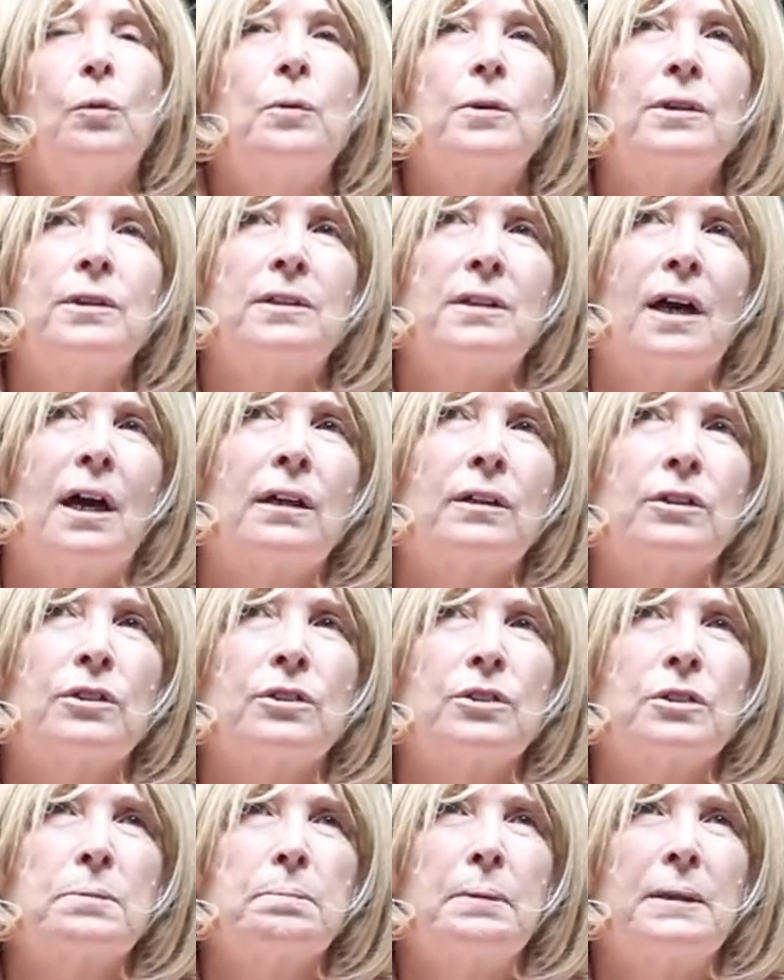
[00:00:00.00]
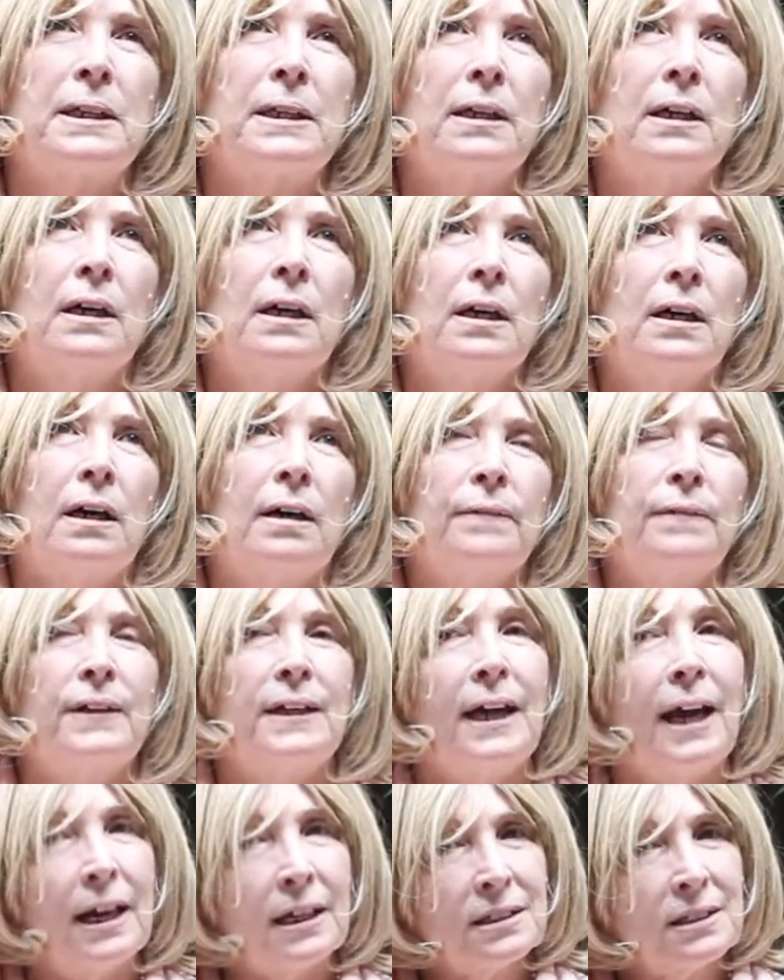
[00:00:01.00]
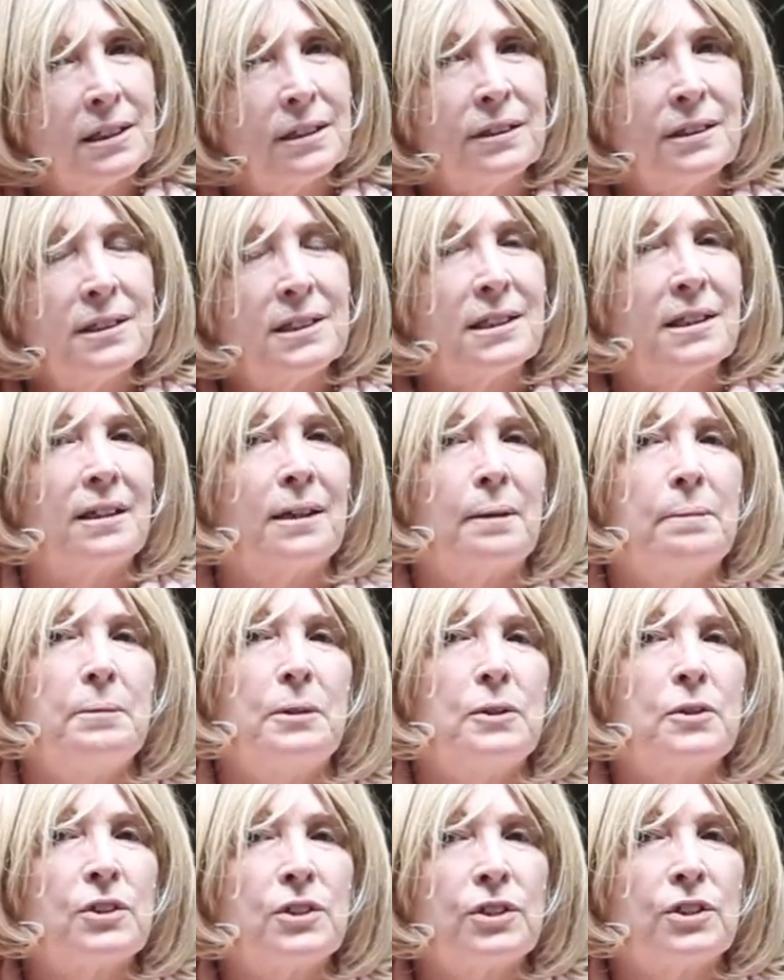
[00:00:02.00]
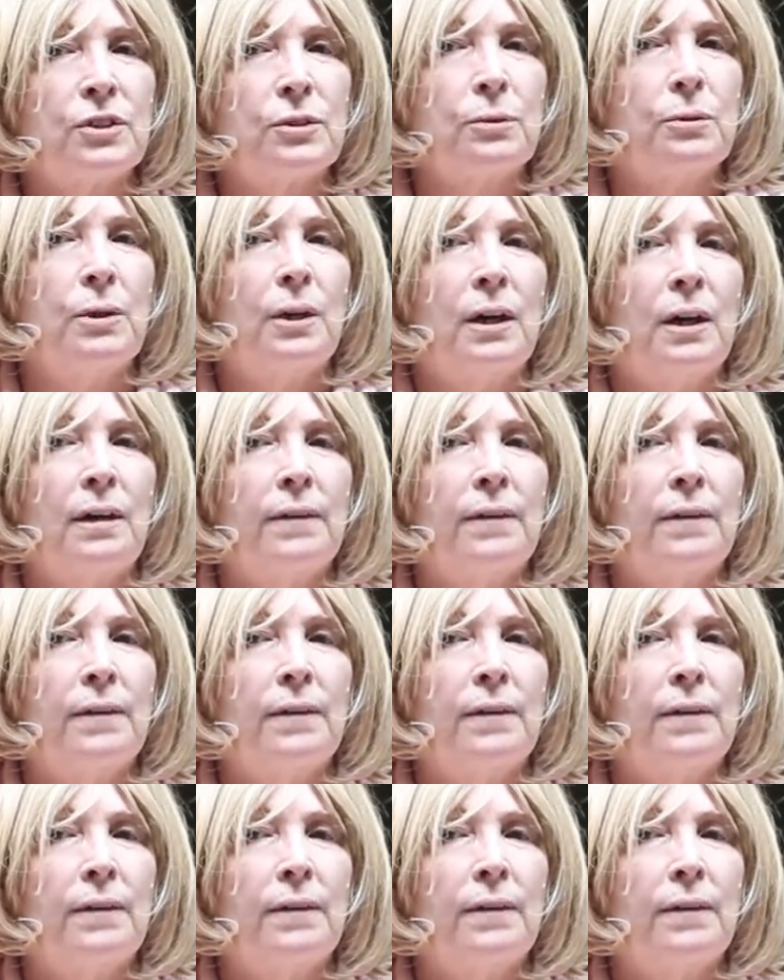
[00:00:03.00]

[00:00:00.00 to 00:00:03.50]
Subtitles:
Would the doctors be of the excellence that I'm used to,